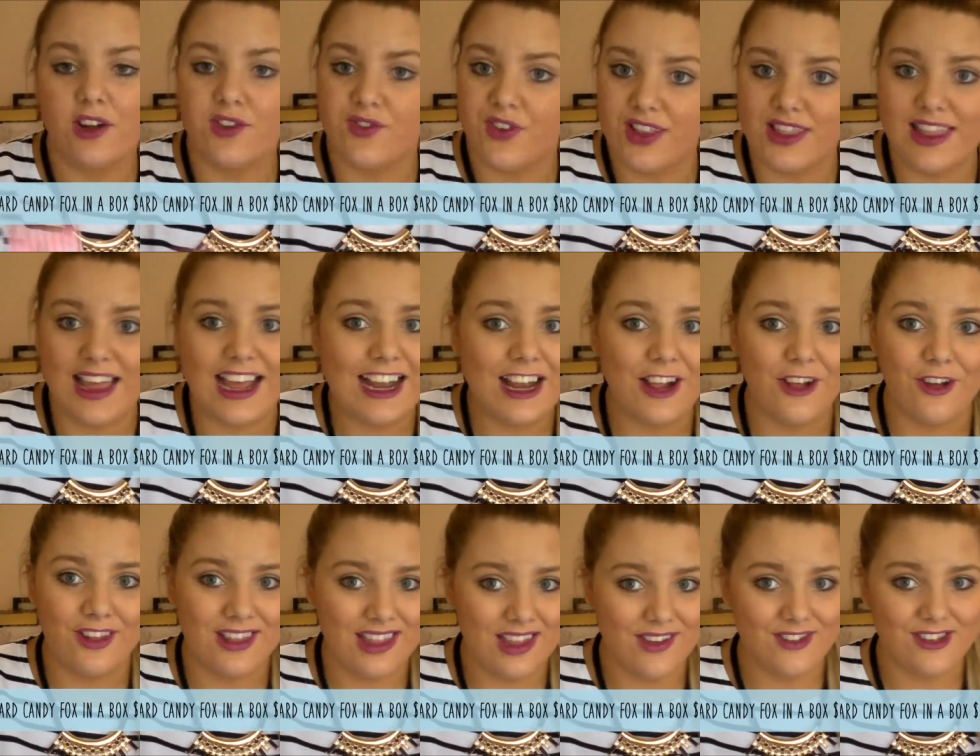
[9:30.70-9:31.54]
off a lady
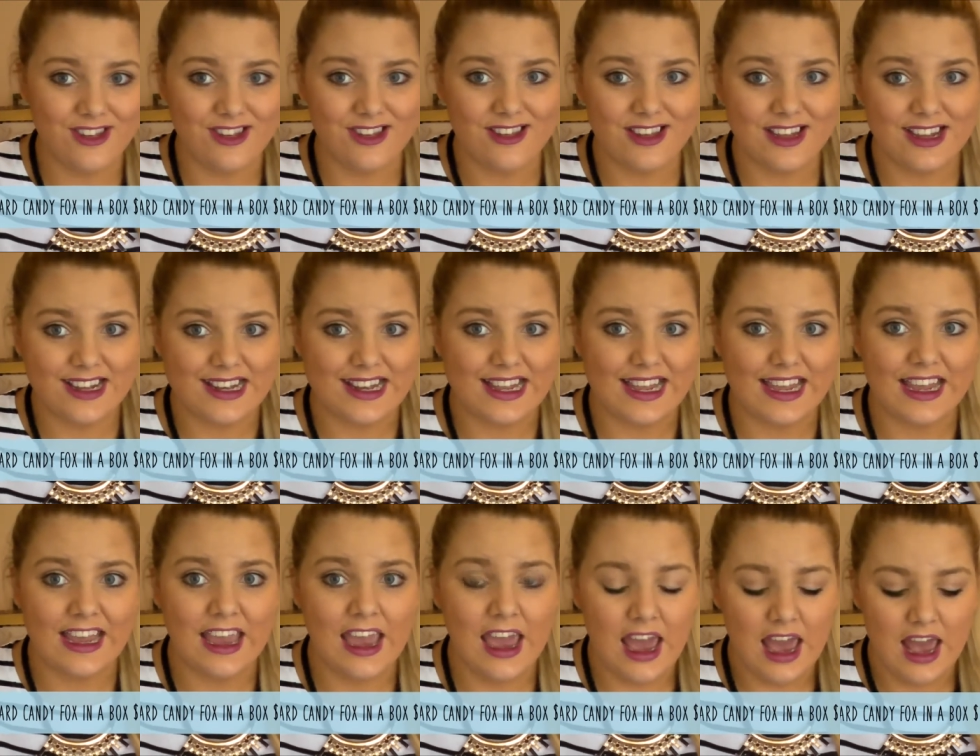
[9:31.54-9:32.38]
who lives in
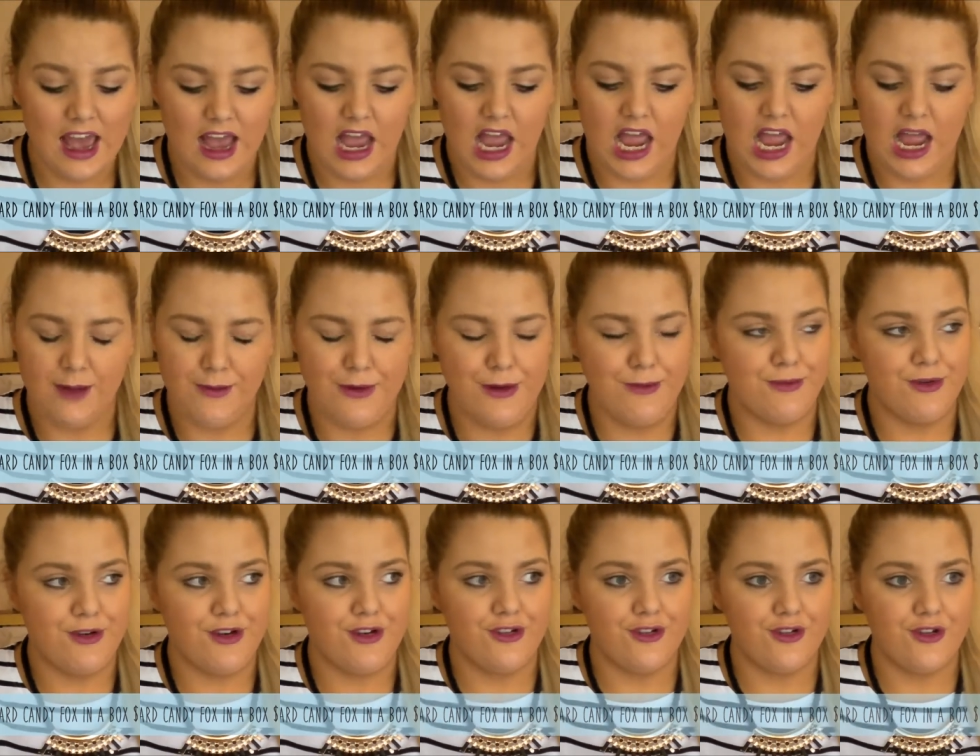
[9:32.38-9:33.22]
Sydney. I'm
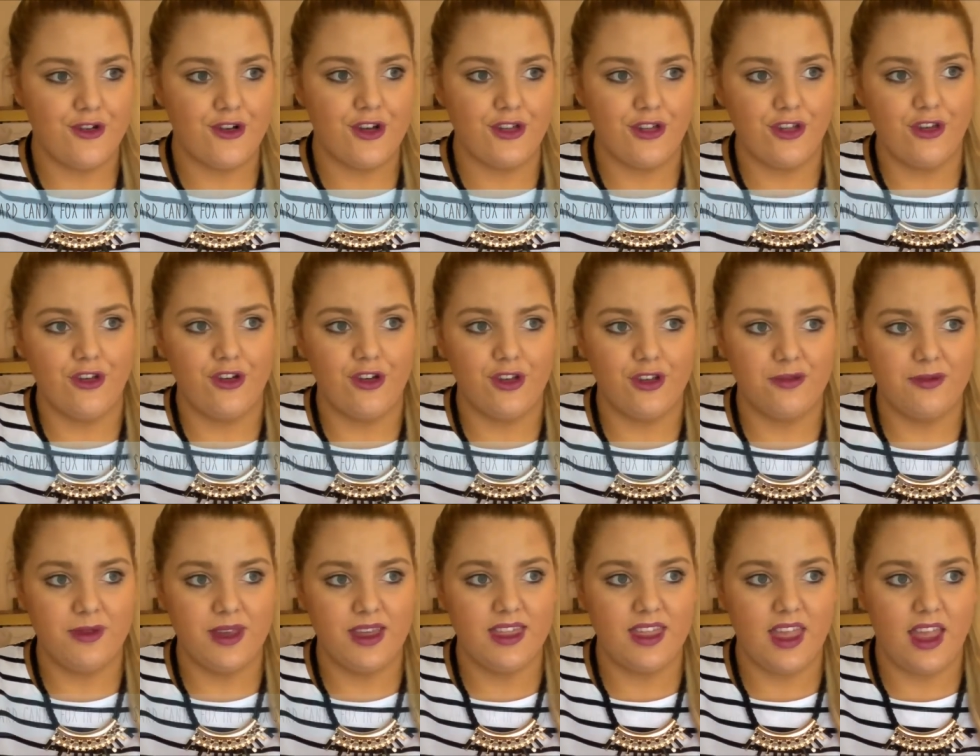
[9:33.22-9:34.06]
pretty sure it only
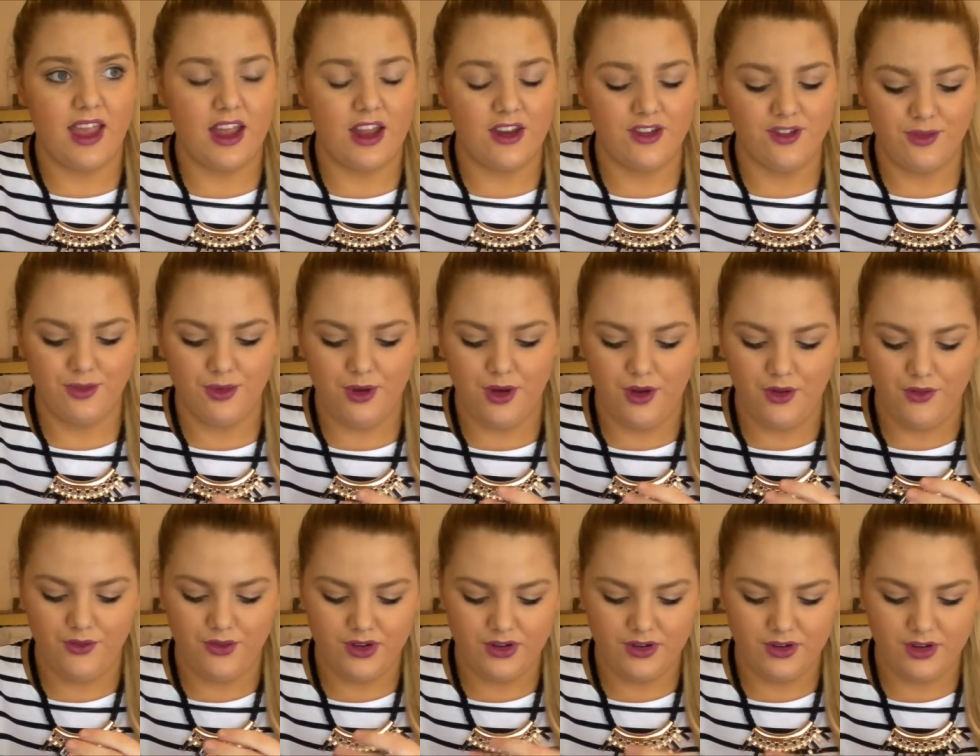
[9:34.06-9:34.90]
cost me like
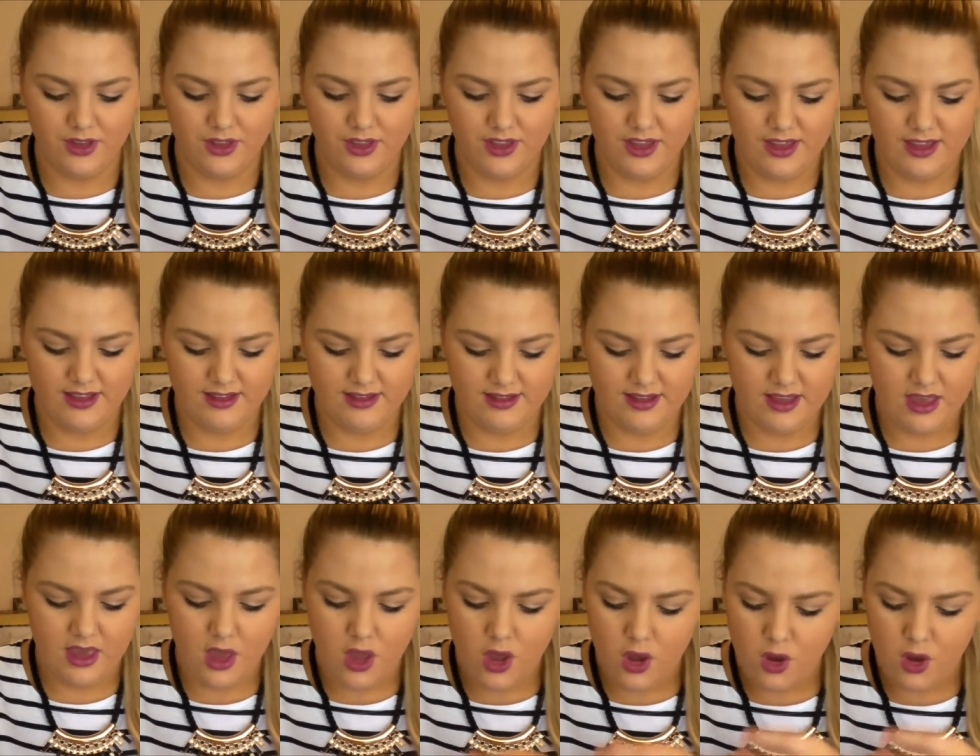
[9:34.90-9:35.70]
$12.